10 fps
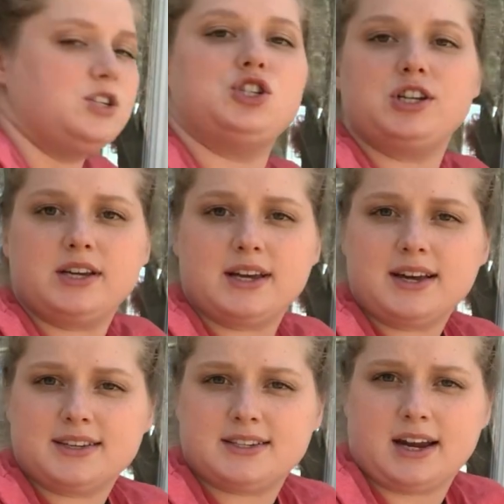G
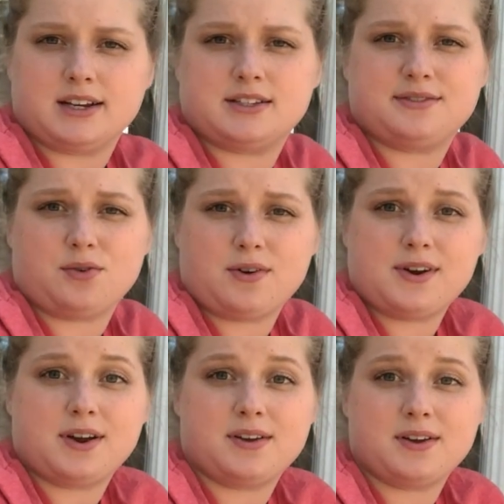stands for
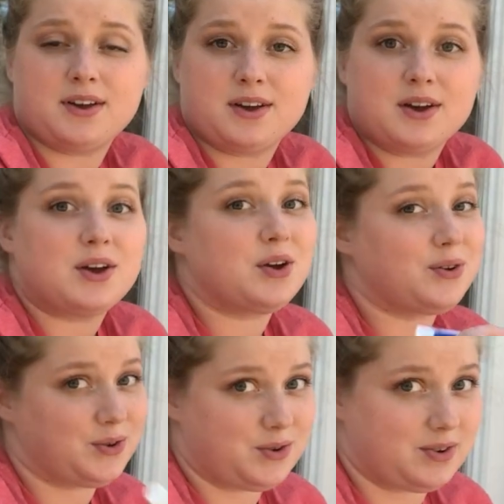
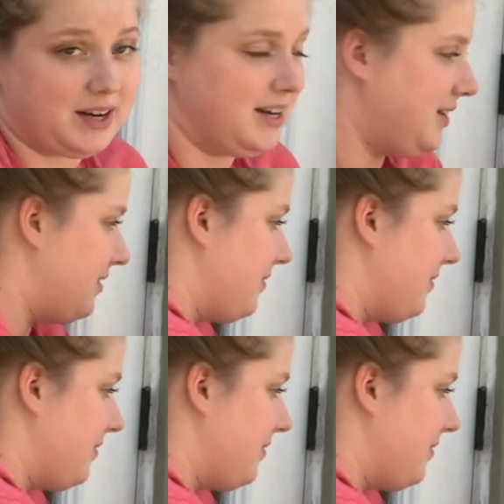green.